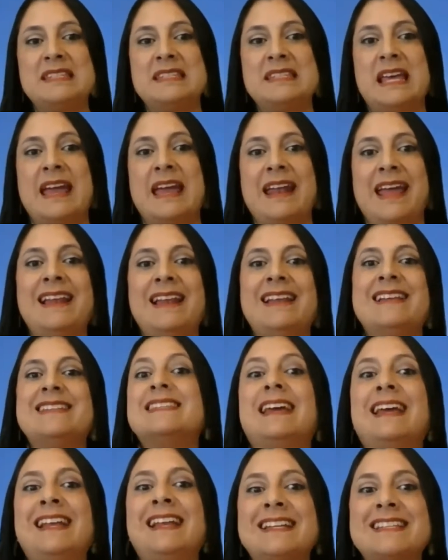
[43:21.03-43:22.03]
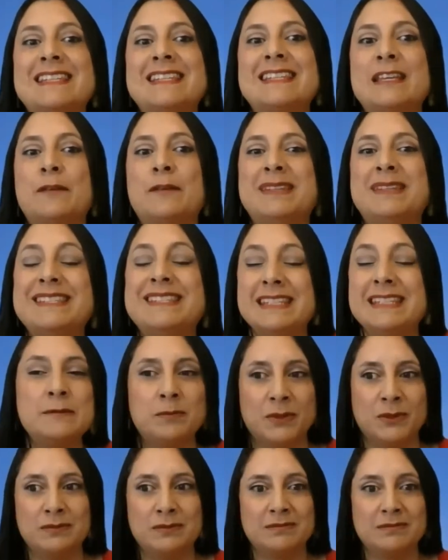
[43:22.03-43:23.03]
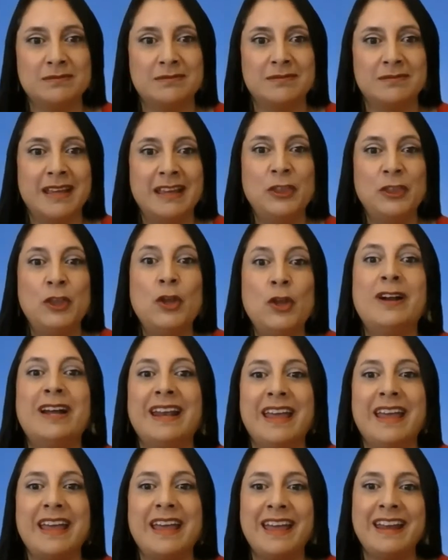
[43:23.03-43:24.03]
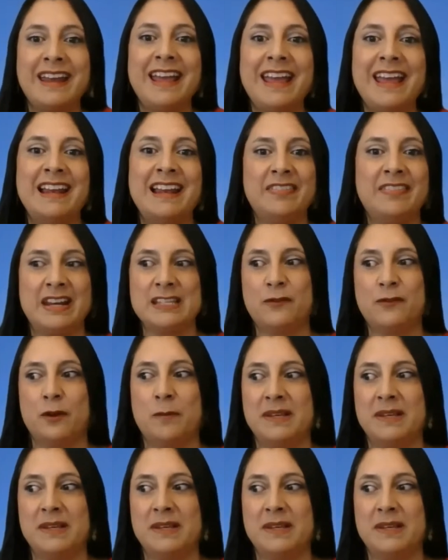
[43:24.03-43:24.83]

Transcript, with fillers: So the main challenge could be scepticism,